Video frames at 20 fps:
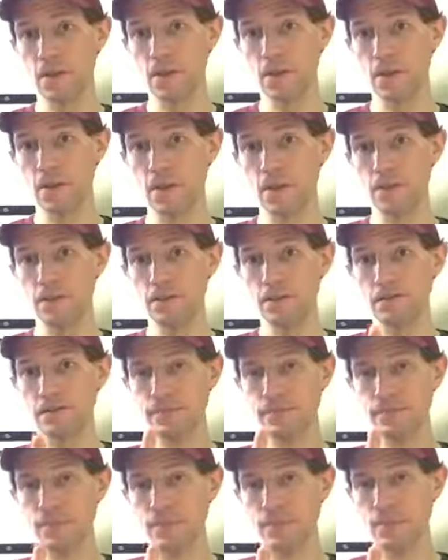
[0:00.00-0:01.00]
All right.
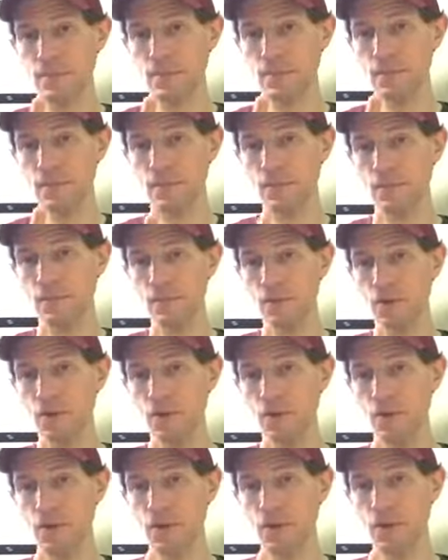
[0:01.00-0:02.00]

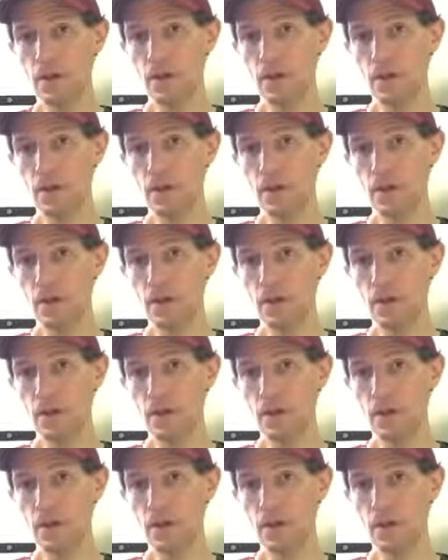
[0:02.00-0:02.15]
So